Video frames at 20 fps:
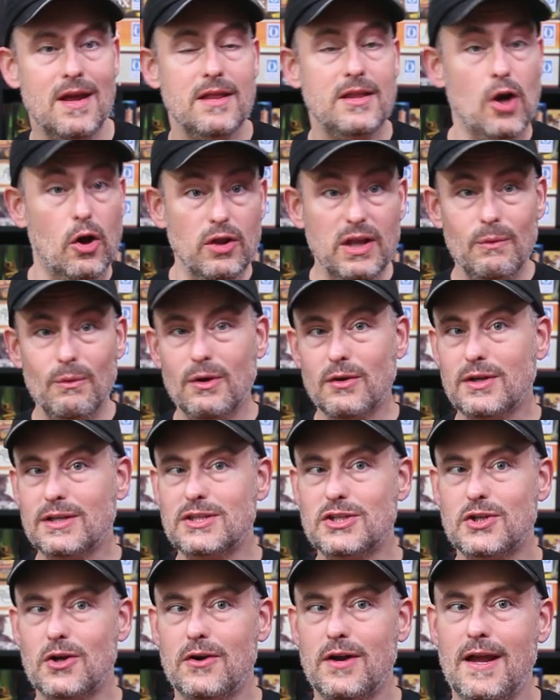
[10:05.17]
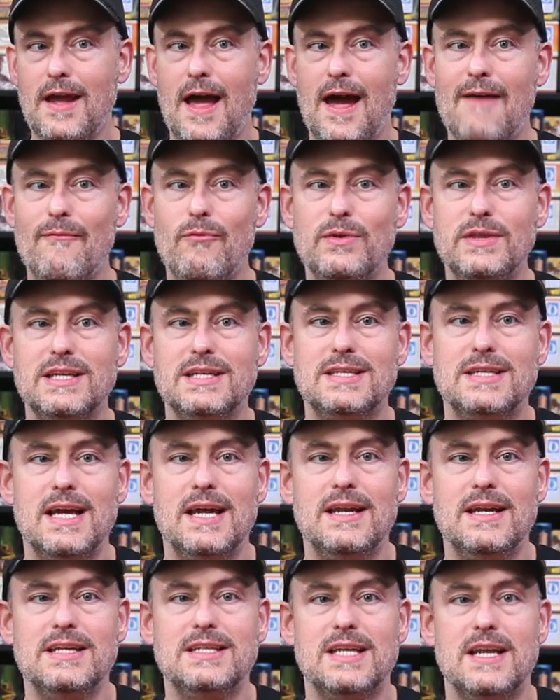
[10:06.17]
The only real concern I have with this
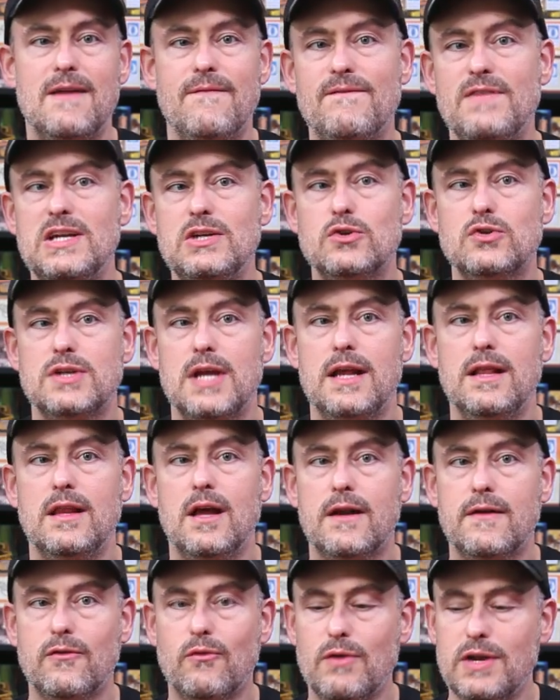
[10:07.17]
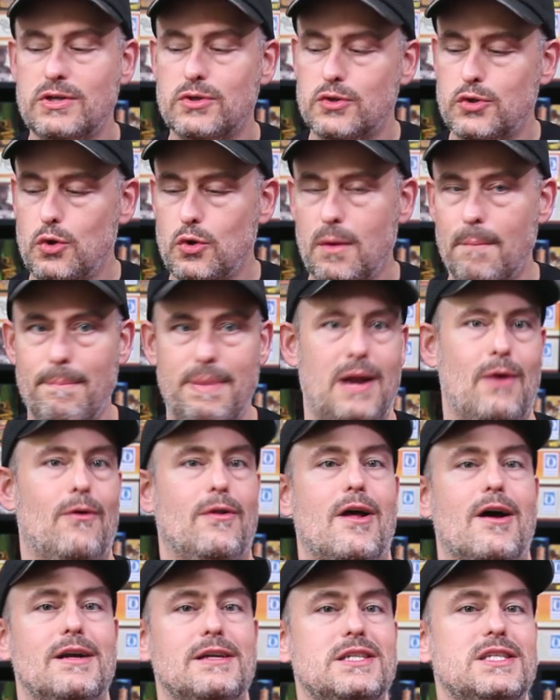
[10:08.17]
set is that it features a lot of creatures who can
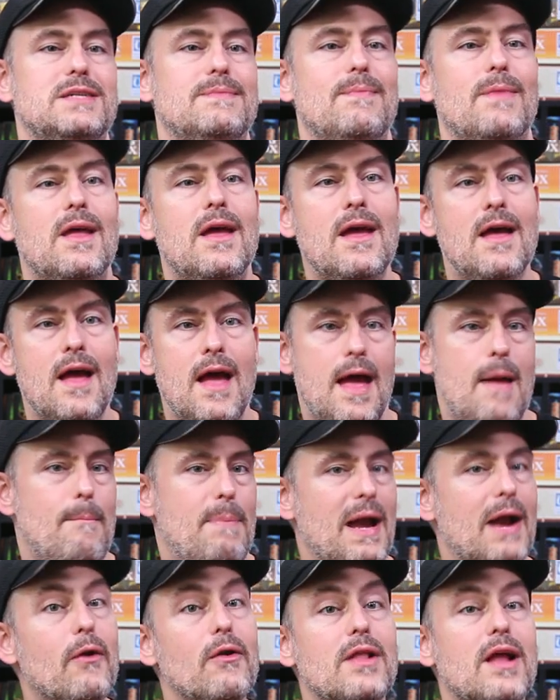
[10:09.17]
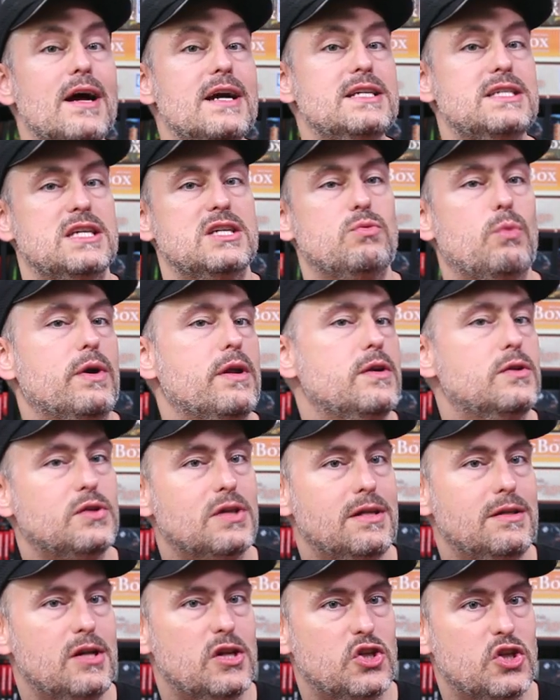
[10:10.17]
paralyze. And paralyze is one of those
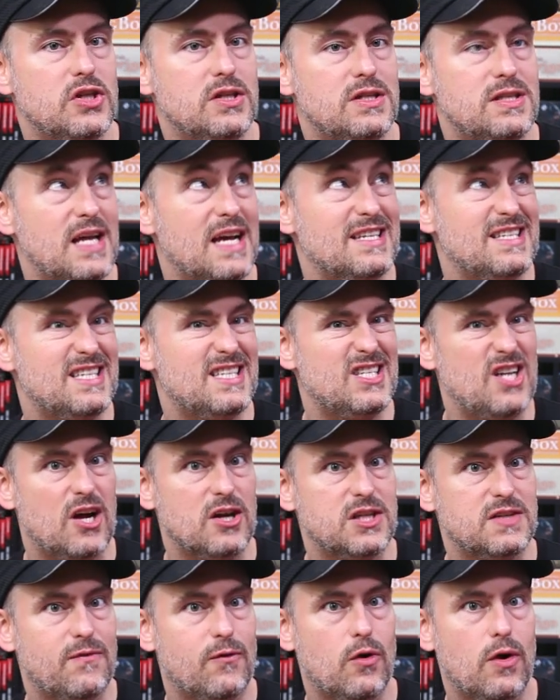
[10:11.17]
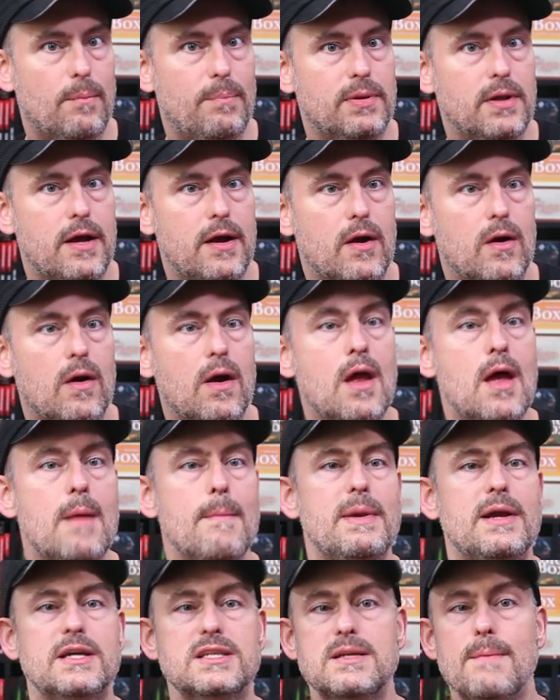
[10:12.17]
conditions that sucks for a player
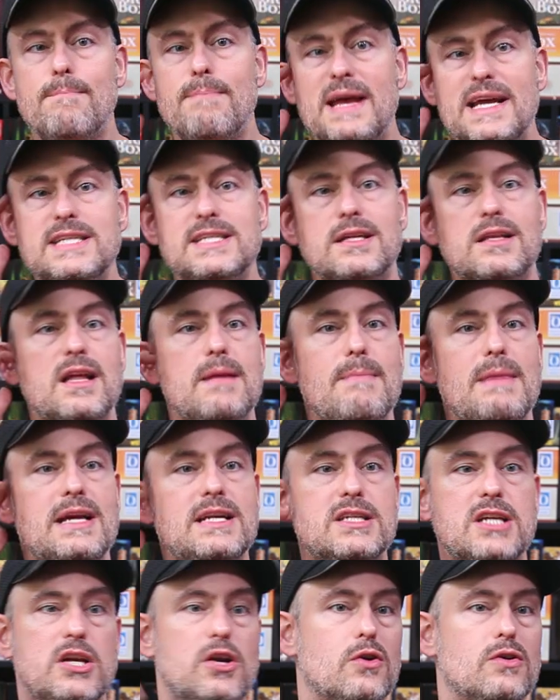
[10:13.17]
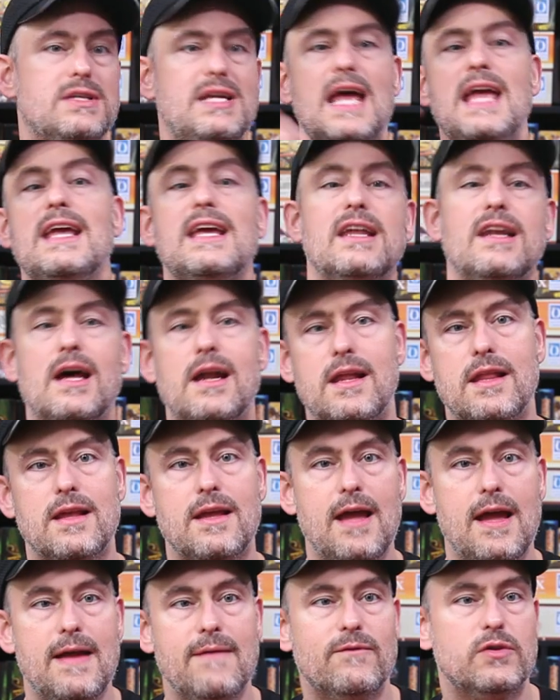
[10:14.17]
because it basically means that you're taken out of the
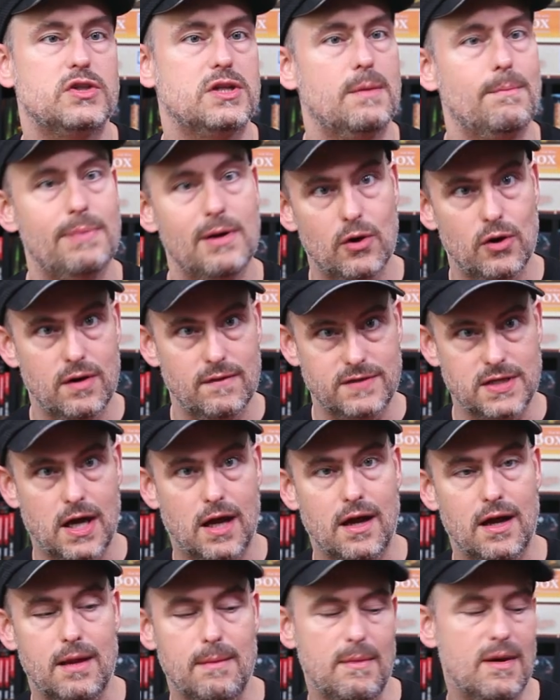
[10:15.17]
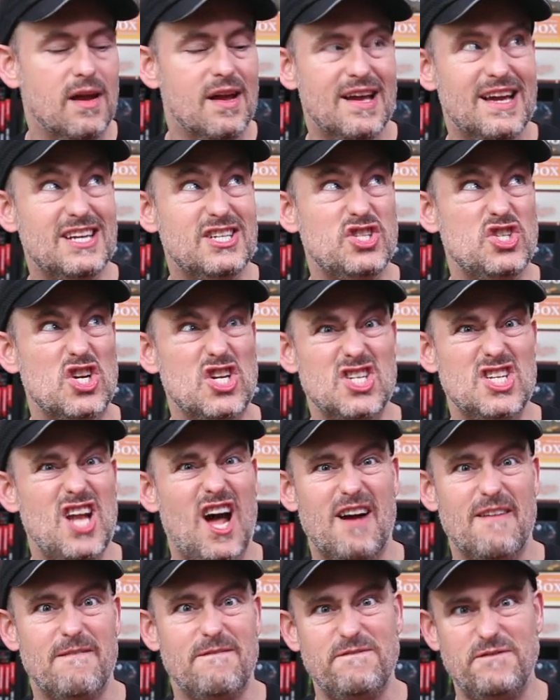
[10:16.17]
game for some period of time. It's just
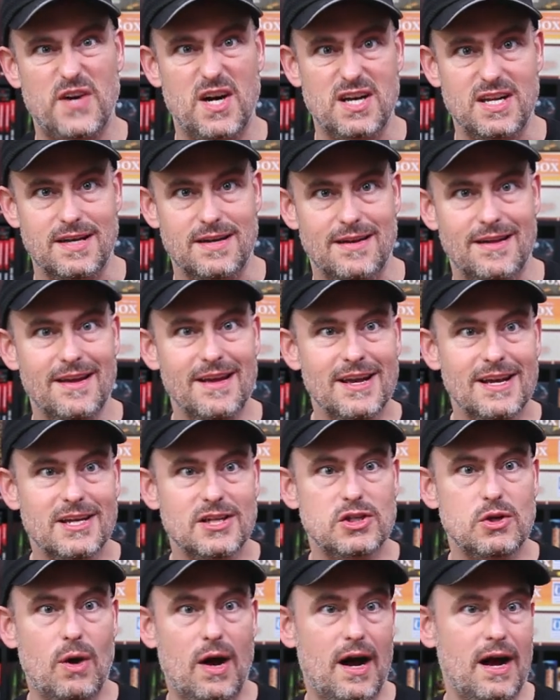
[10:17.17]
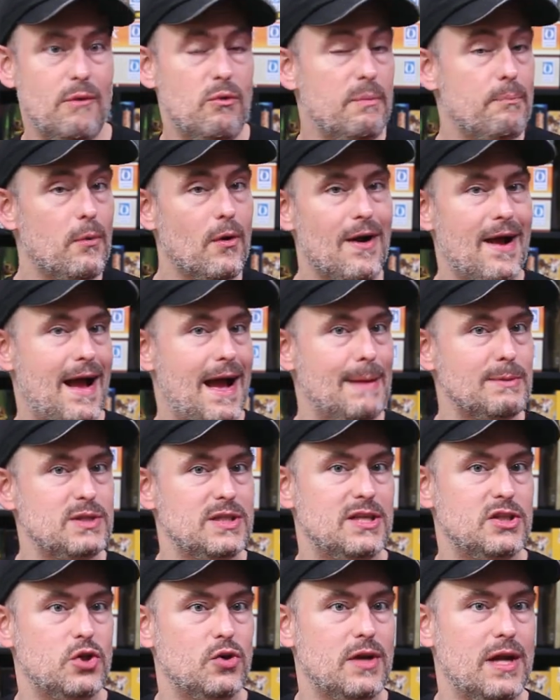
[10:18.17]
not fun. So I would perhaps
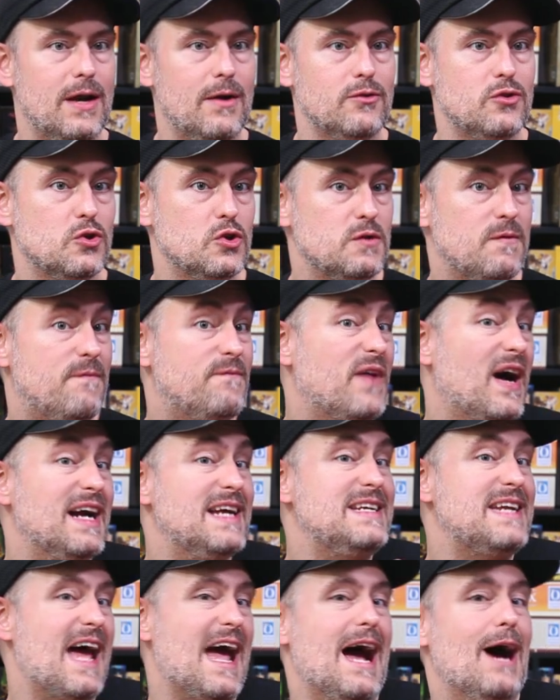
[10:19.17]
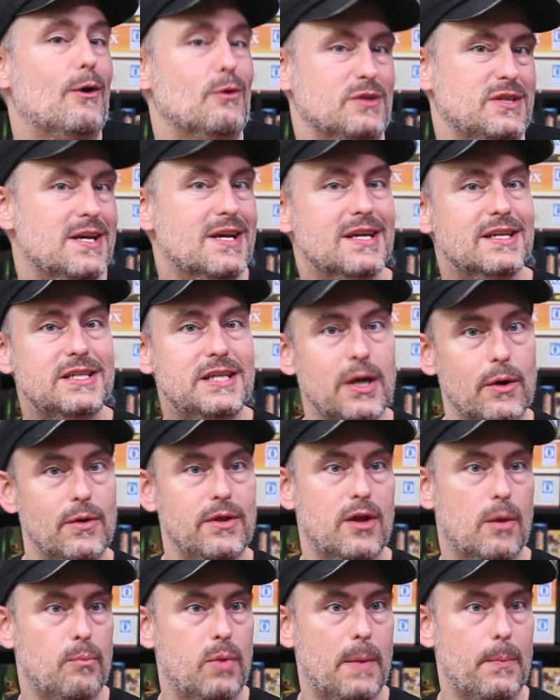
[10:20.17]
let your characters find out during
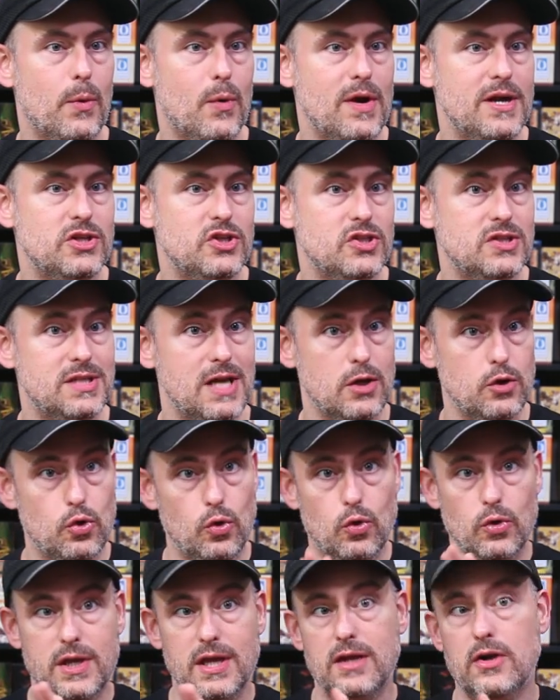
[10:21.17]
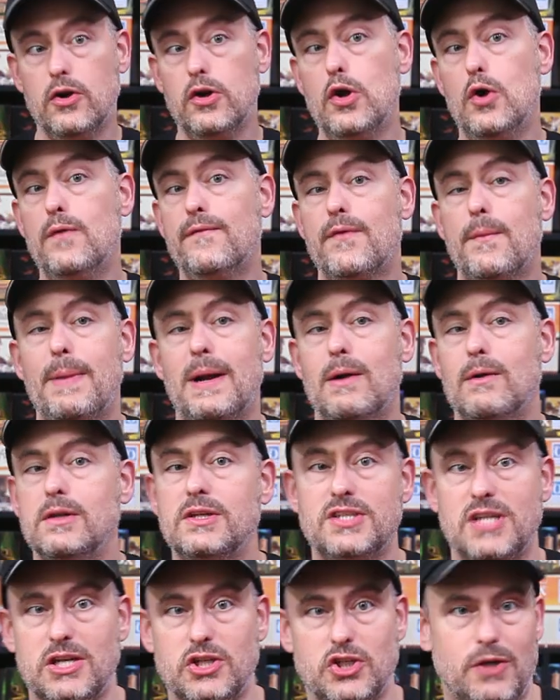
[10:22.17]
their preparations that ghoulkin are known for
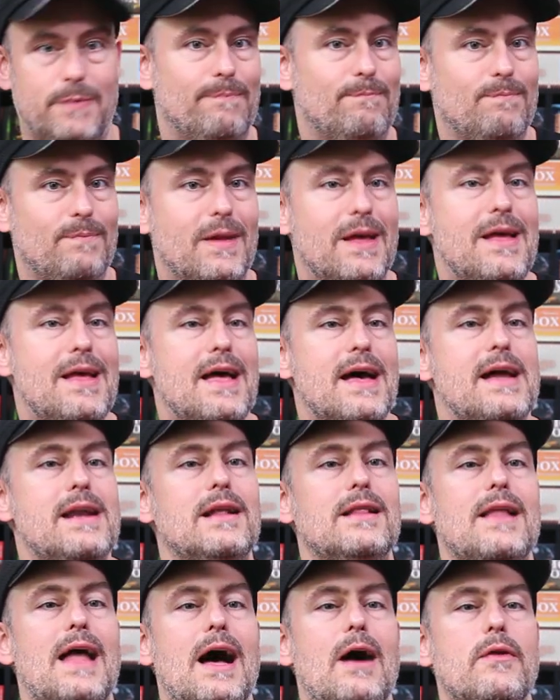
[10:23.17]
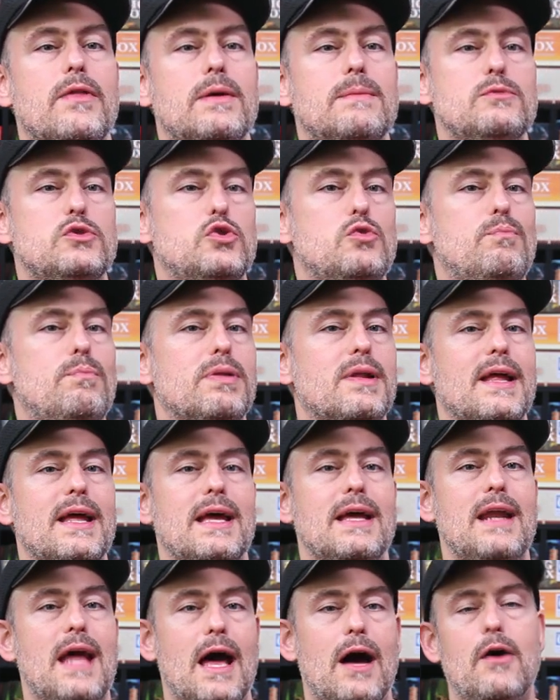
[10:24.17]
paralyzation and allow them to
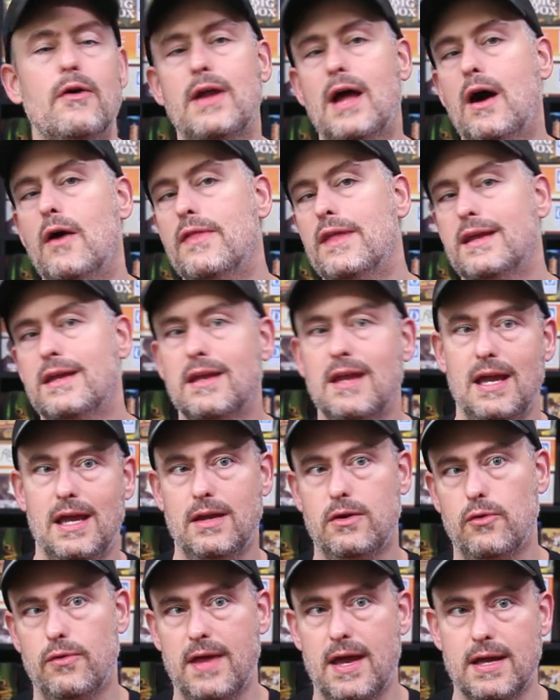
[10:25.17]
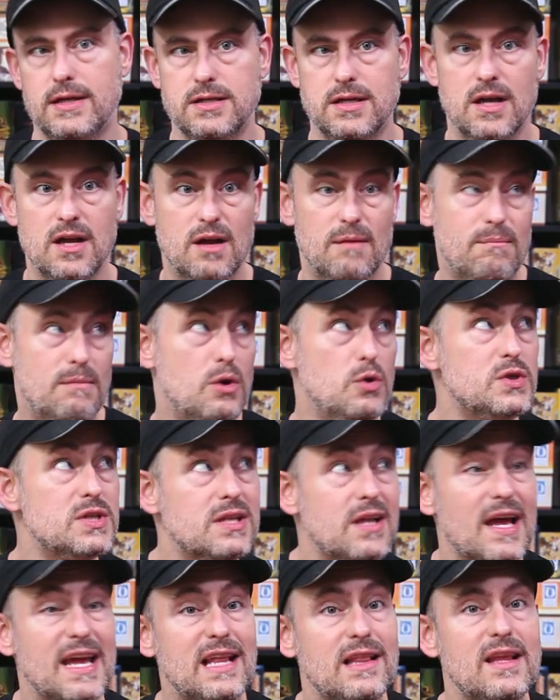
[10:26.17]
plan out how they can handle that, most
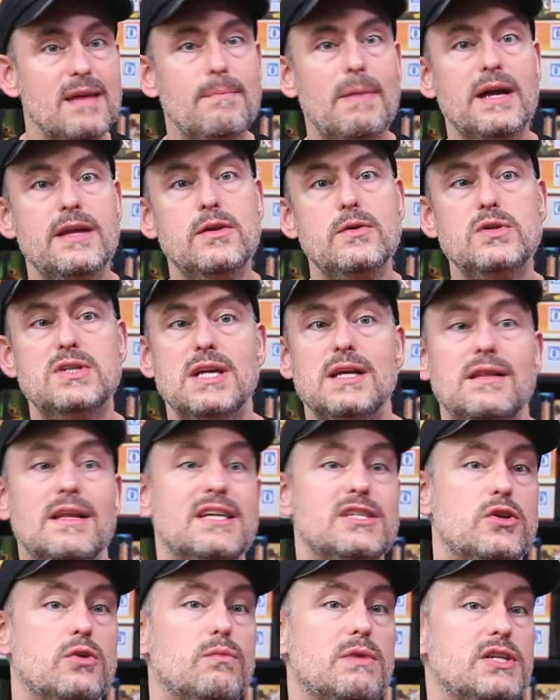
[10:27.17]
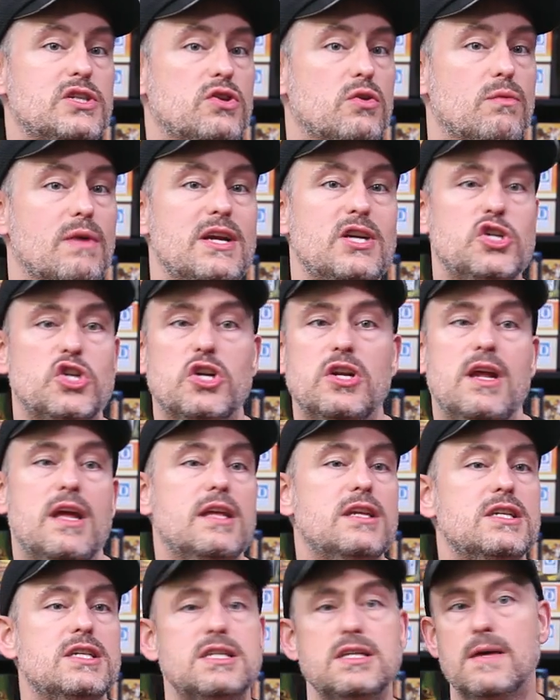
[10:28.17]
likely by using lesser restoration
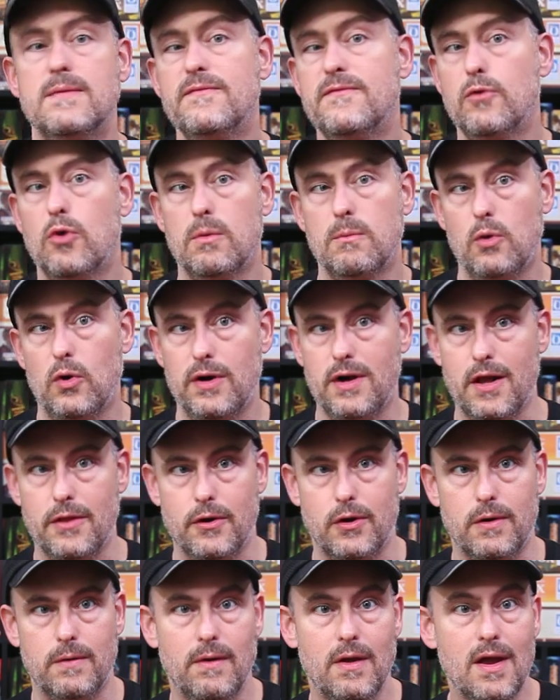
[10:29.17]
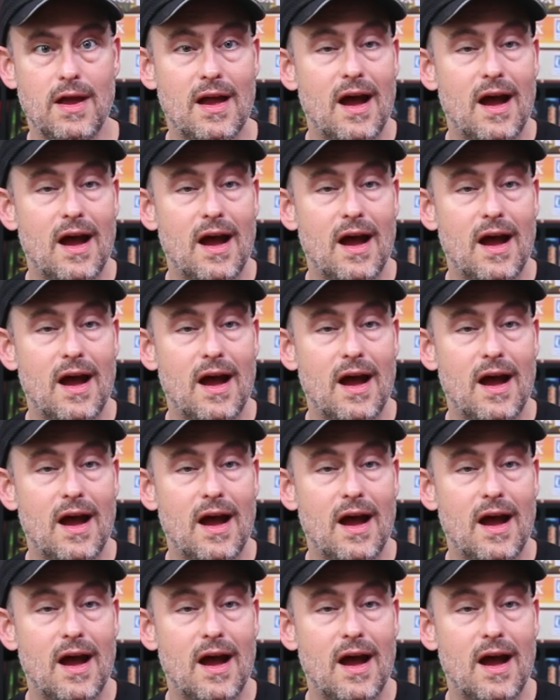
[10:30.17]
in some form or another.